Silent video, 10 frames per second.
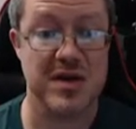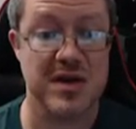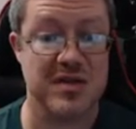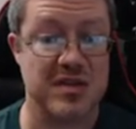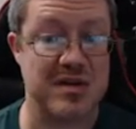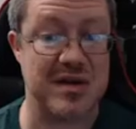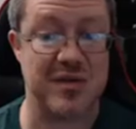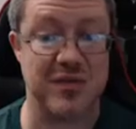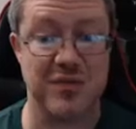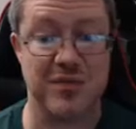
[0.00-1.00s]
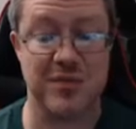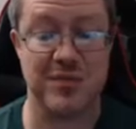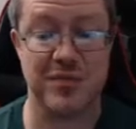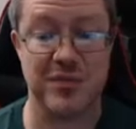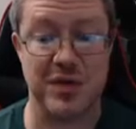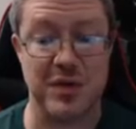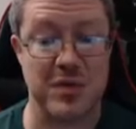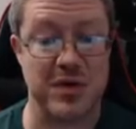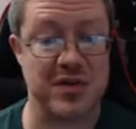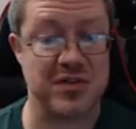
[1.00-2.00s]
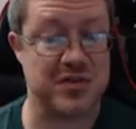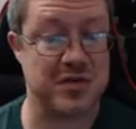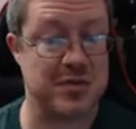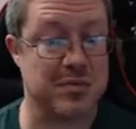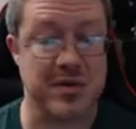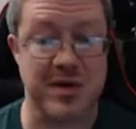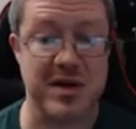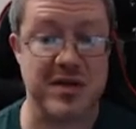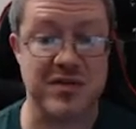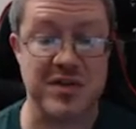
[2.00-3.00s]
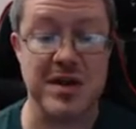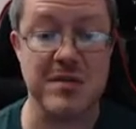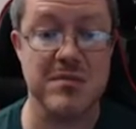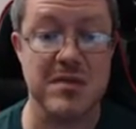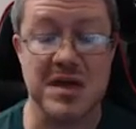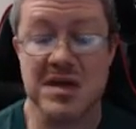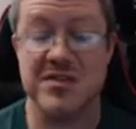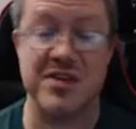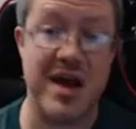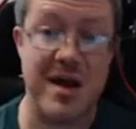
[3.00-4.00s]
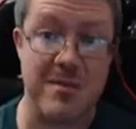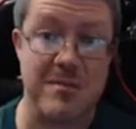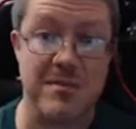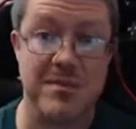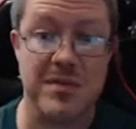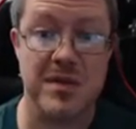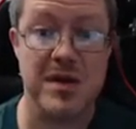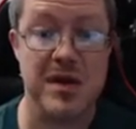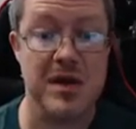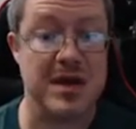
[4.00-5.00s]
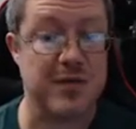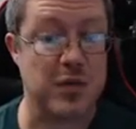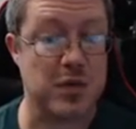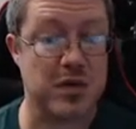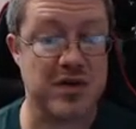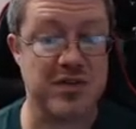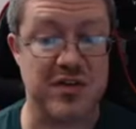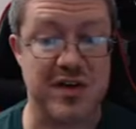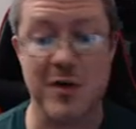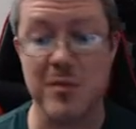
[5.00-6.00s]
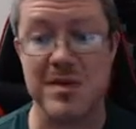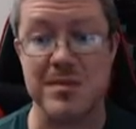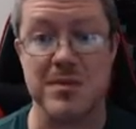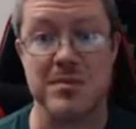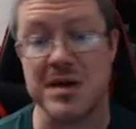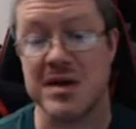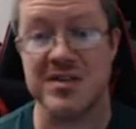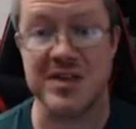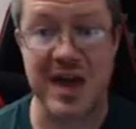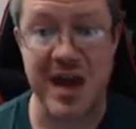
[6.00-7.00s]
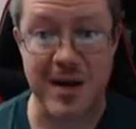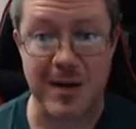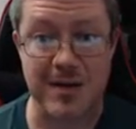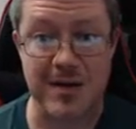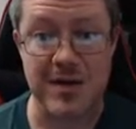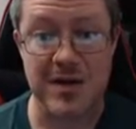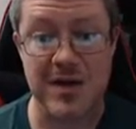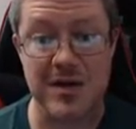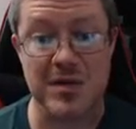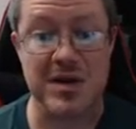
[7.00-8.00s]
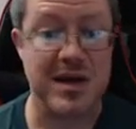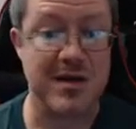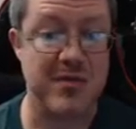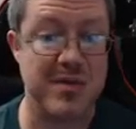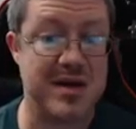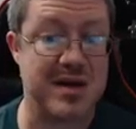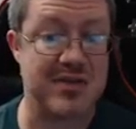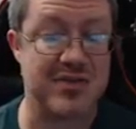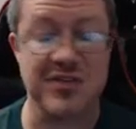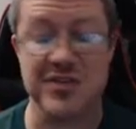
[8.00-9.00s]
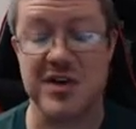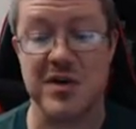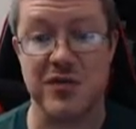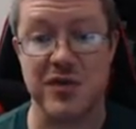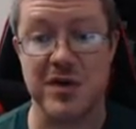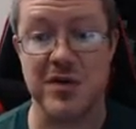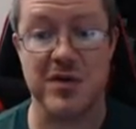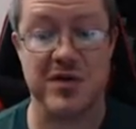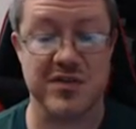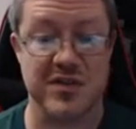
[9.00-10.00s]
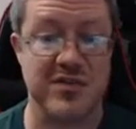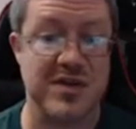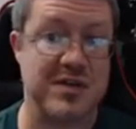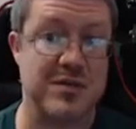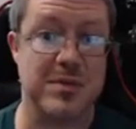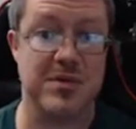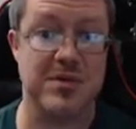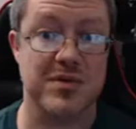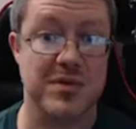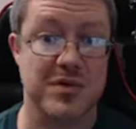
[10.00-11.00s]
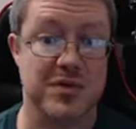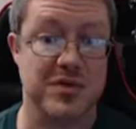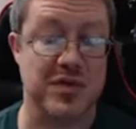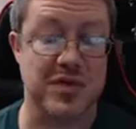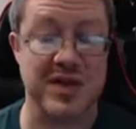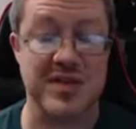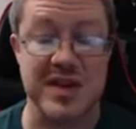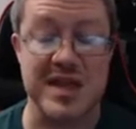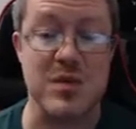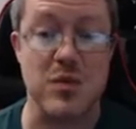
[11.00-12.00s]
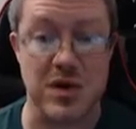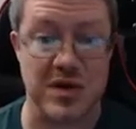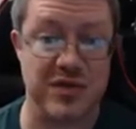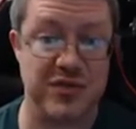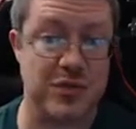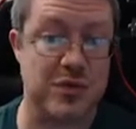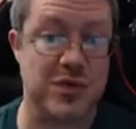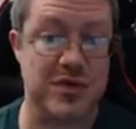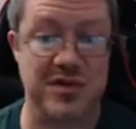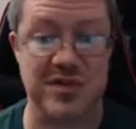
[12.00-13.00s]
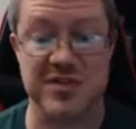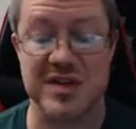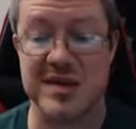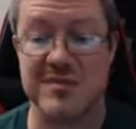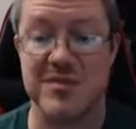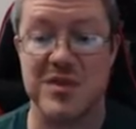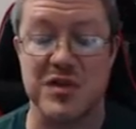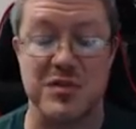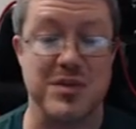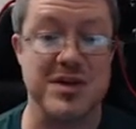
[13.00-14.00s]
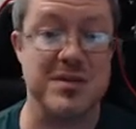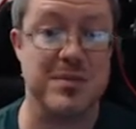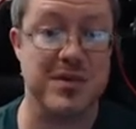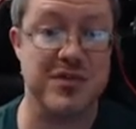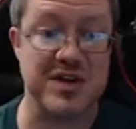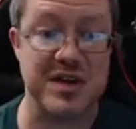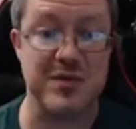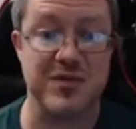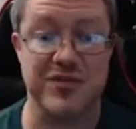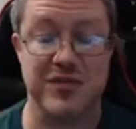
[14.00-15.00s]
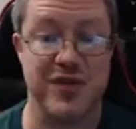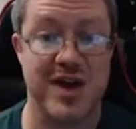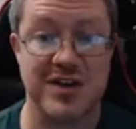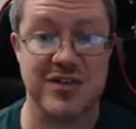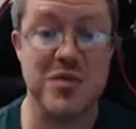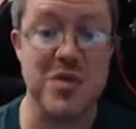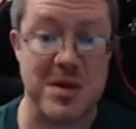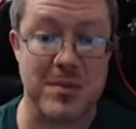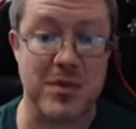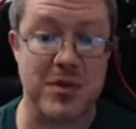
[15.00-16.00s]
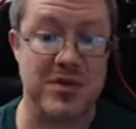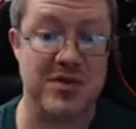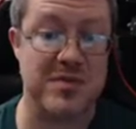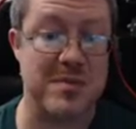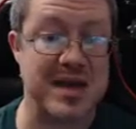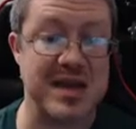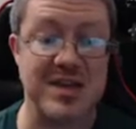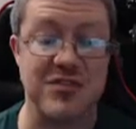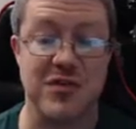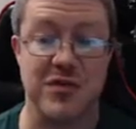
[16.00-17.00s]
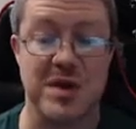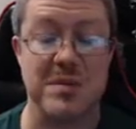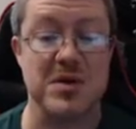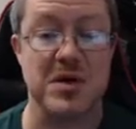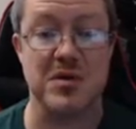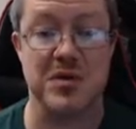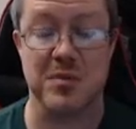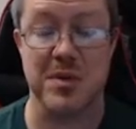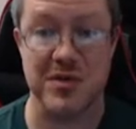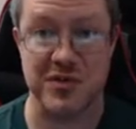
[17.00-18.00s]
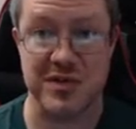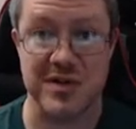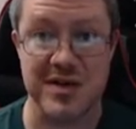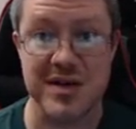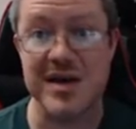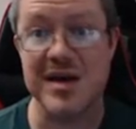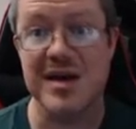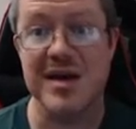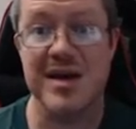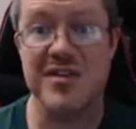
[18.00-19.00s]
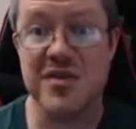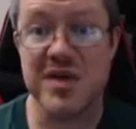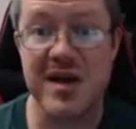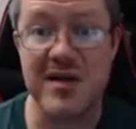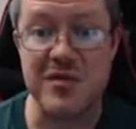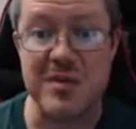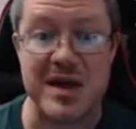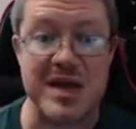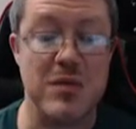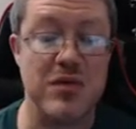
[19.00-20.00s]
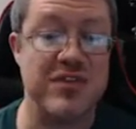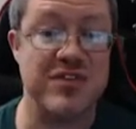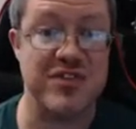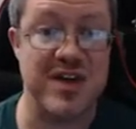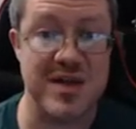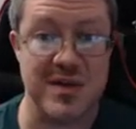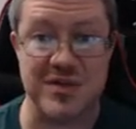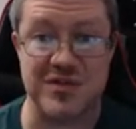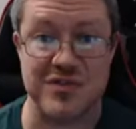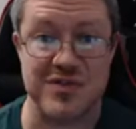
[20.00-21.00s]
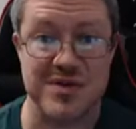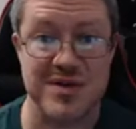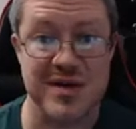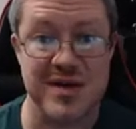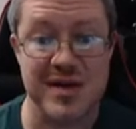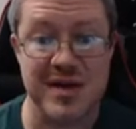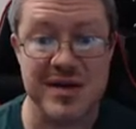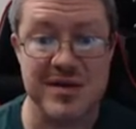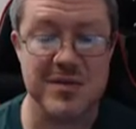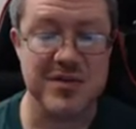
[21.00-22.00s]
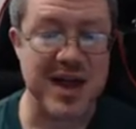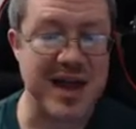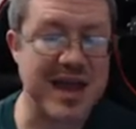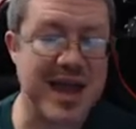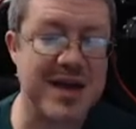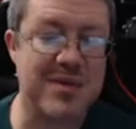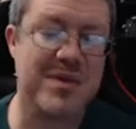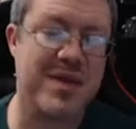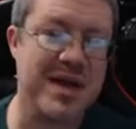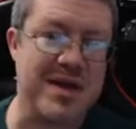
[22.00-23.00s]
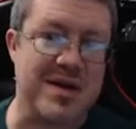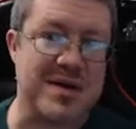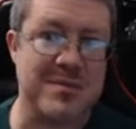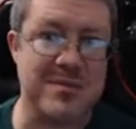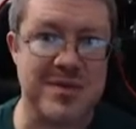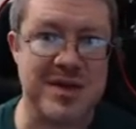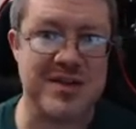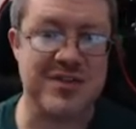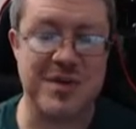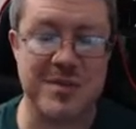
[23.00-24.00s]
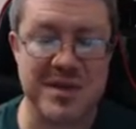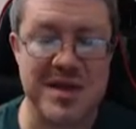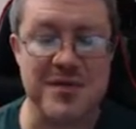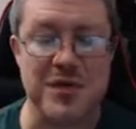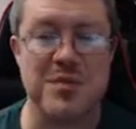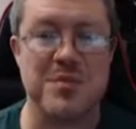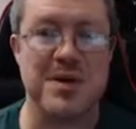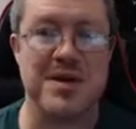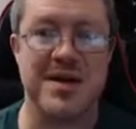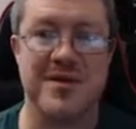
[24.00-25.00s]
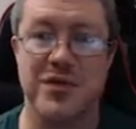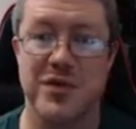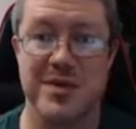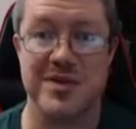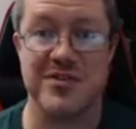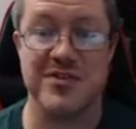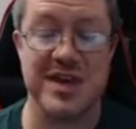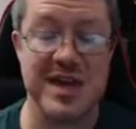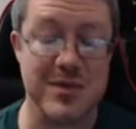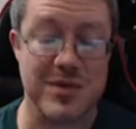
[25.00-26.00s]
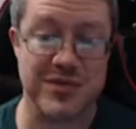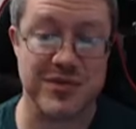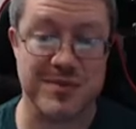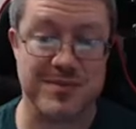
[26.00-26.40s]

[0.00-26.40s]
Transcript: So if you wanted to burn down a city, he doesn't care. If you wanted to help people, he doesn't care. What he cares about is, does it interfere, or does it attract or the thing that he wants, or does it bring the person he wants to fight to him, or does it make it easier for him to go to the person? That's all he cares about. He wants a challenge, which I can kind of relate on at some level, but not for the reasons he wants it.